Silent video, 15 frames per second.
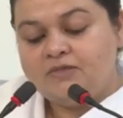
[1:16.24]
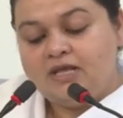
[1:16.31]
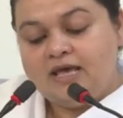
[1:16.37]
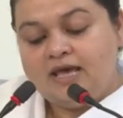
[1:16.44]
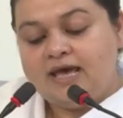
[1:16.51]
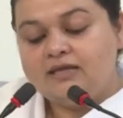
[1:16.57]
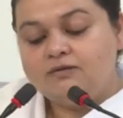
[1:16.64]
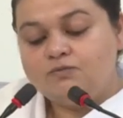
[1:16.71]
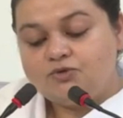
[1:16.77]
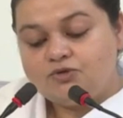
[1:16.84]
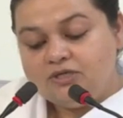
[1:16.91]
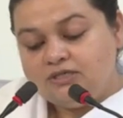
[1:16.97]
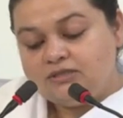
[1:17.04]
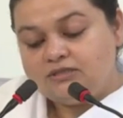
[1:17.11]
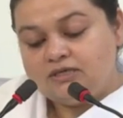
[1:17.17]
and
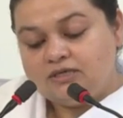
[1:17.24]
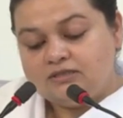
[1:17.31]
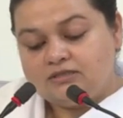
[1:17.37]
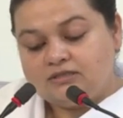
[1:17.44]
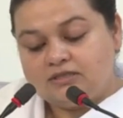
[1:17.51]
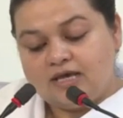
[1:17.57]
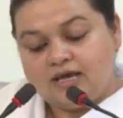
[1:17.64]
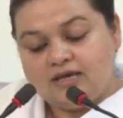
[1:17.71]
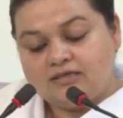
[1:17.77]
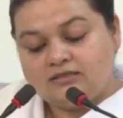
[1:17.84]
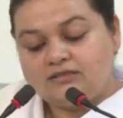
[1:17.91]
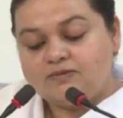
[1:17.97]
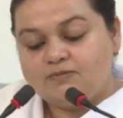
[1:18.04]
Presence has